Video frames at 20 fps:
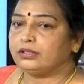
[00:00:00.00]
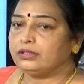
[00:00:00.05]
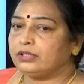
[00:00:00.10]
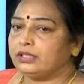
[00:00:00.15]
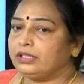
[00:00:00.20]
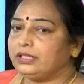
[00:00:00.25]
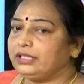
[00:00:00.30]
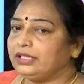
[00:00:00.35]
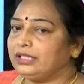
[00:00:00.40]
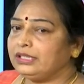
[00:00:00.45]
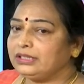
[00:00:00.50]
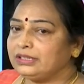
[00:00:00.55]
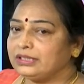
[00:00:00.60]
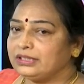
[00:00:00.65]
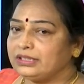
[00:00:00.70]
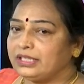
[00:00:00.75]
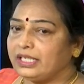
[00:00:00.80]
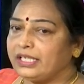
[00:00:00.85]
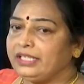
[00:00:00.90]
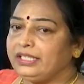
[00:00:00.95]
It is
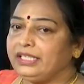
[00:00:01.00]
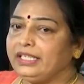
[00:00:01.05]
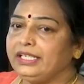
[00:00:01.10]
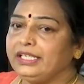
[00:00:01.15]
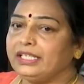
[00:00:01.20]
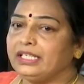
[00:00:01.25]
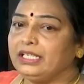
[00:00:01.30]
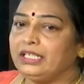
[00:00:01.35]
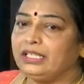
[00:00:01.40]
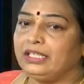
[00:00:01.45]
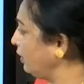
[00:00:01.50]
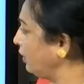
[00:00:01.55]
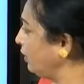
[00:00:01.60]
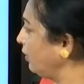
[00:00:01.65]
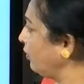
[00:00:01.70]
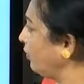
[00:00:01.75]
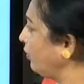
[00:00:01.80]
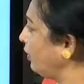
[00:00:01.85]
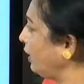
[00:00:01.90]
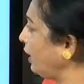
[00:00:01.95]
a needle.
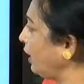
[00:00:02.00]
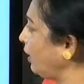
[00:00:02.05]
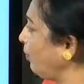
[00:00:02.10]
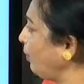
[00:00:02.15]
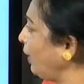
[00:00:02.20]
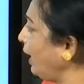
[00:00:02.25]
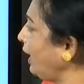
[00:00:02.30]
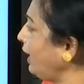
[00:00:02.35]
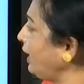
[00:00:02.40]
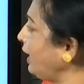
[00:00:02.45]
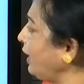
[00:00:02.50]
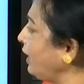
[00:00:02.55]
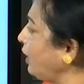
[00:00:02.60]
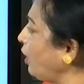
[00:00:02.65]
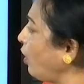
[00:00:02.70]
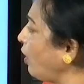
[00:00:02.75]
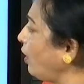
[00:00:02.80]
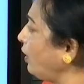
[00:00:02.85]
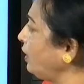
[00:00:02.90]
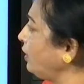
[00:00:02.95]
We can make a
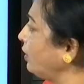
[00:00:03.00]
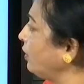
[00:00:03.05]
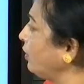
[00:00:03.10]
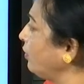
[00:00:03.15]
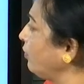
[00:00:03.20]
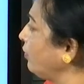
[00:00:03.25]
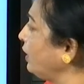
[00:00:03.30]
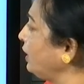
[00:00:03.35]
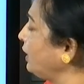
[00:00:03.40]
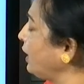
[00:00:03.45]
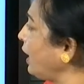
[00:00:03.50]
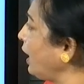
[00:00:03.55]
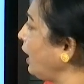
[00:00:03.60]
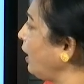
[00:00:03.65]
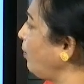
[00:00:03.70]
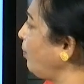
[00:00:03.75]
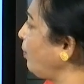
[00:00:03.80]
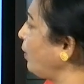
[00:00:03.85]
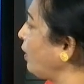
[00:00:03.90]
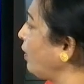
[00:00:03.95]
dot with the
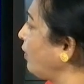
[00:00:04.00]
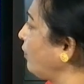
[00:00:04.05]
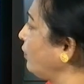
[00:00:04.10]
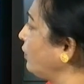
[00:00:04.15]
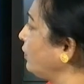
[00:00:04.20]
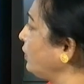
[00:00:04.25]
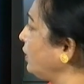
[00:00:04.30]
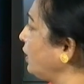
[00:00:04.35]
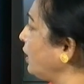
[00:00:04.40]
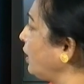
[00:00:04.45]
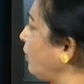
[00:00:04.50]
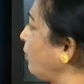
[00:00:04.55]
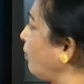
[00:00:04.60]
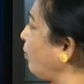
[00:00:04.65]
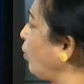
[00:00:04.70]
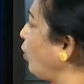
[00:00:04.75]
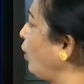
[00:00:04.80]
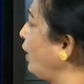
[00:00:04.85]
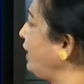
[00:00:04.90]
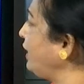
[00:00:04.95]
help of the
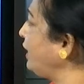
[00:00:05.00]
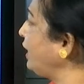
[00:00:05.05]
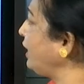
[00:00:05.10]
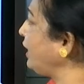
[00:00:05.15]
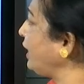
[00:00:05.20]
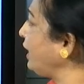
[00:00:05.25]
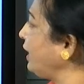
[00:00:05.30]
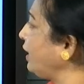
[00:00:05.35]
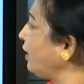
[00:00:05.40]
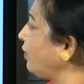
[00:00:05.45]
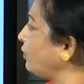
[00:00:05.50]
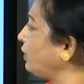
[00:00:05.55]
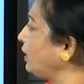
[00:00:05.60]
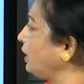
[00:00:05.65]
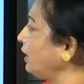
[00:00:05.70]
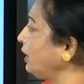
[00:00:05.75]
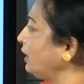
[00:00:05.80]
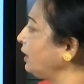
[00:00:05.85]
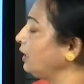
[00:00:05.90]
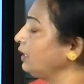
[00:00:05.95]
pointed end of
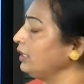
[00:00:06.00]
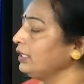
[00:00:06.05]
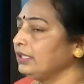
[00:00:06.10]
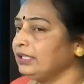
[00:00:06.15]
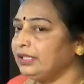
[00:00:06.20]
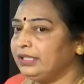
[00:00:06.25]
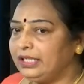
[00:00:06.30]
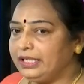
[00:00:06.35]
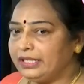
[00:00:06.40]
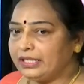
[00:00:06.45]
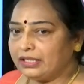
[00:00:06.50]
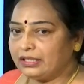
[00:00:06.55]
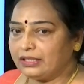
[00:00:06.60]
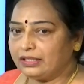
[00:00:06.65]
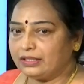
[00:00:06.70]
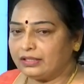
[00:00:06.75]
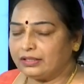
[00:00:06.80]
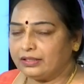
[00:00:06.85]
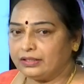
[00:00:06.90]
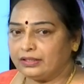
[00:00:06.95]
the needle.
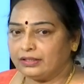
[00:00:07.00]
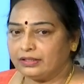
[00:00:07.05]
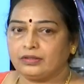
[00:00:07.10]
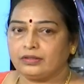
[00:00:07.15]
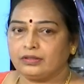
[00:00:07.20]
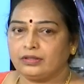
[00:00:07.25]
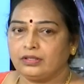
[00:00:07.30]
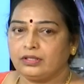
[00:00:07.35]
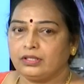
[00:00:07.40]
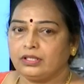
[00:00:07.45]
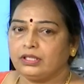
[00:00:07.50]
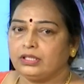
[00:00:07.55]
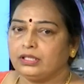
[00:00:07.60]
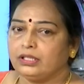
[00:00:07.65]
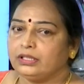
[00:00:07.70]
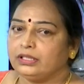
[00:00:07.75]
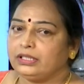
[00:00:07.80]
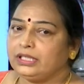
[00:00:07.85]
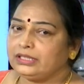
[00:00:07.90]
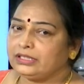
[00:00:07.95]

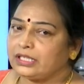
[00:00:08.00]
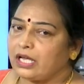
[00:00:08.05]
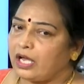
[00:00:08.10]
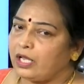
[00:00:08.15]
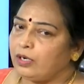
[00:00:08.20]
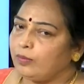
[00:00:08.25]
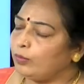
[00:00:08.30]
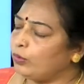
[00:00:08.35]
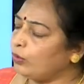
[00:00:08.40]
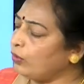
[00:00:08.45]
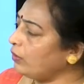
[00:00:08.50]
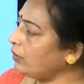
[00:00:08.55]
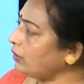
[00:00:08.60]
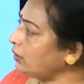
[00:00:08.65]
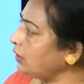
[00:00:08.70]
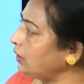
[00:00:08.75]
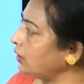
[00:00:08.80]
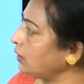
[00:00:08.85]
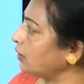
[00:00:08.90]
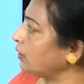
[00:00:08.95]
This
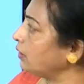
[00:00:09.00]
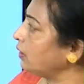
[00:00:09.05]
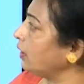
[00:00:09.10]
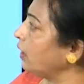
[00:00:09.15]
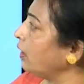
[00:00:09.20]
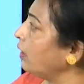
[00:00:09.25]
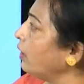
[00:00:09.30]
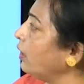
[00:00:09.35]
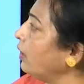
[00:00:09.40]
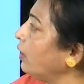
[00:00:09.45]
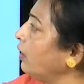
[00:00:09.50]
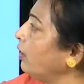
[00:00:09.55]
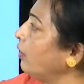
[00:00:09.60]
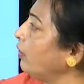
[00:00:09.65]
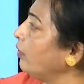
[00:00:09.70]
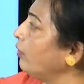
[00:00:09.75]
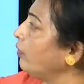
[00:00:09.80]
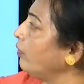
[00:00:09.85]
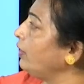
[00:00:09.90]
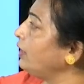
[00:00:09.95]
almost
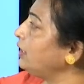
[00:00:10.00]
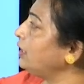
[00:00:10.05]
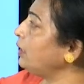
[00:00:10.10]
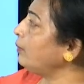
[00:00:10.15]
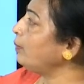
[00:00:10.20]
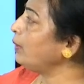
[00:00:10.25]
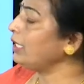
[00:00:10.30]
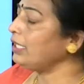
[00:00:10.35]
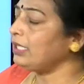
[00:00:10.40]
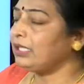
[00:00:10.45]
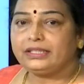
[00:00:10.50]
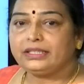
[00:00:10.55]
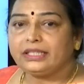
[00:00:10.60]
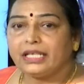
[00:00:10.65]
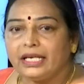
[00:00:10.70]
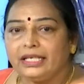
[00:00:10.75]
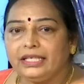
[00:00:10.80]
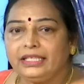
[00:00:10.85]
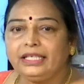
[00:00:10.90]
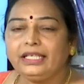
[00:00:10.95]
invisibly
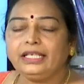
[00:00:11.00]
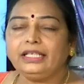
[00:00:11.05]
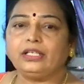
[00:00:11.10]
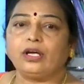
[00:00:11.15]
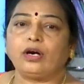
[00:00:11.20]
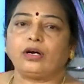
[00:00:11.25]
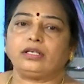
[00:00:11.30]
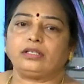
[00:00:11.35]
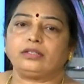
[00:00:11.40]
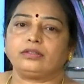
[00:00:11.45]
tiny dot